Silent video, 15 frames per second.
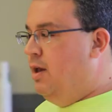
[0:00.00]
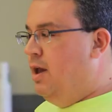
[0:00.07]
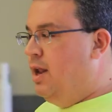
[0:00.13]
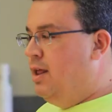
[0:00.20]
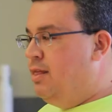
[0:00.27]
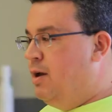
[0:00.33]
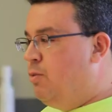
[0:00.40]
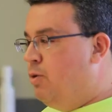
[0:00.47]

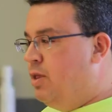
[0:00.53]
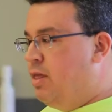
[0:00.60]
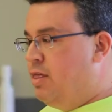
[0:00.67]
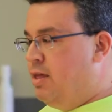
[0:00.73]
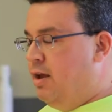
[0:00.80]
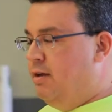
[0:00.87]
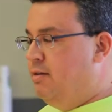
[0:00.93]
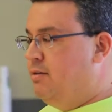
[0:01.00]
And I think one of the
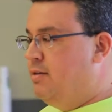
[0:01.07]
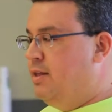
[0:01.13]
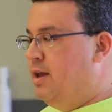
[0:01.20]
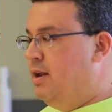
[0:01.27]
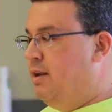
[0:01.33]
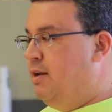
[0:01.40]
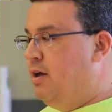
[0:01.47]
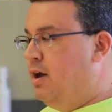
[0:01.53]
things
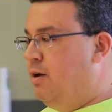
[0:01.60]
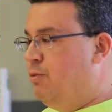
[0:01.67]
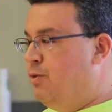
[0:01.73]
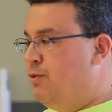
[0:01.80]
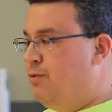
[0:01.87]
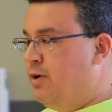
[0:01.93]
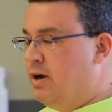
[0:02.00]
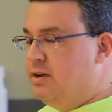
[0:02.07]
that
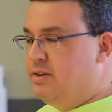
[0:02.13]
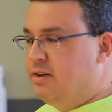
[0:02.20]
was very